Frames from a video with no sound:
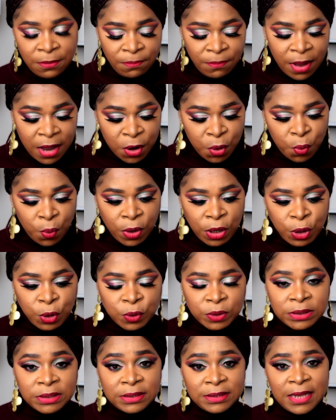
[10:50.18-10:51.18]
Mark when
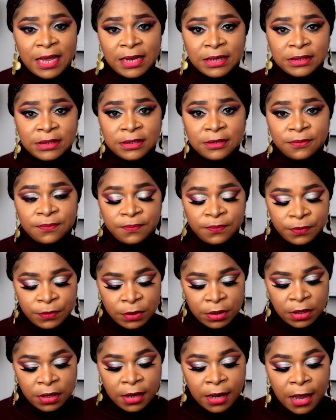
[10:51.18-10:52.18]
you start.
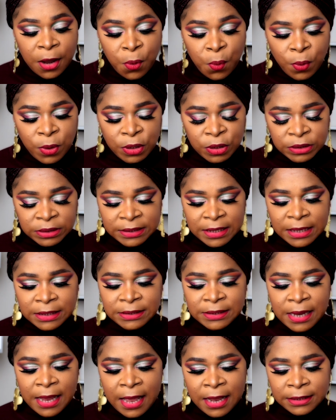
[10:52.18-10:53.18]
And when you start
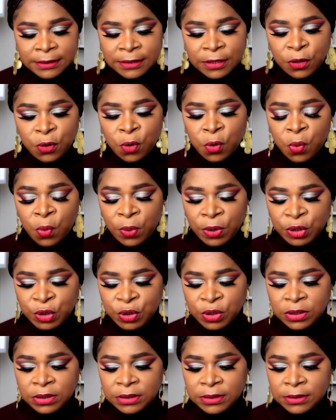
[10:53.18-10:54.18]
to answer your
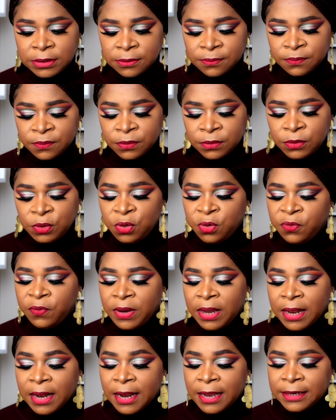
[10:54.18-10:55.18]
questions, you
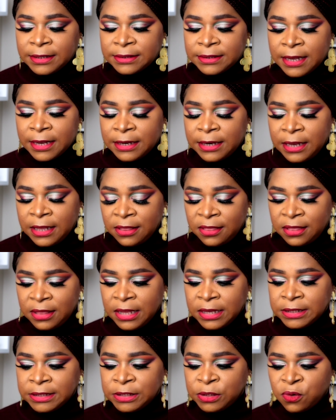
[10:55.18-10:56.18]
realize that in
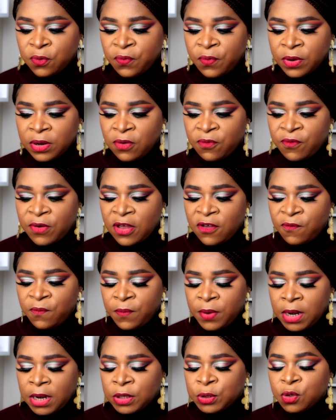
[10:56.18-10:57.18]
30 to 45
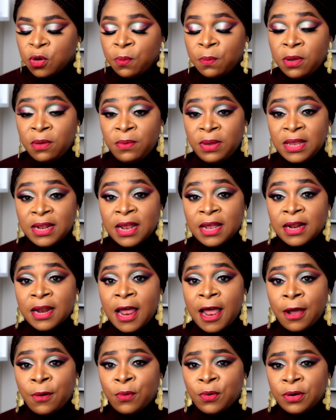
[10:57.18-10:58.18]
minutes or maybe in an
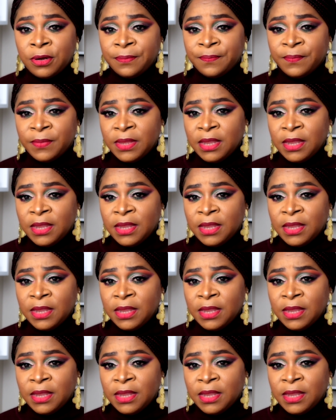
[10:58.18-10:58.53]
hour,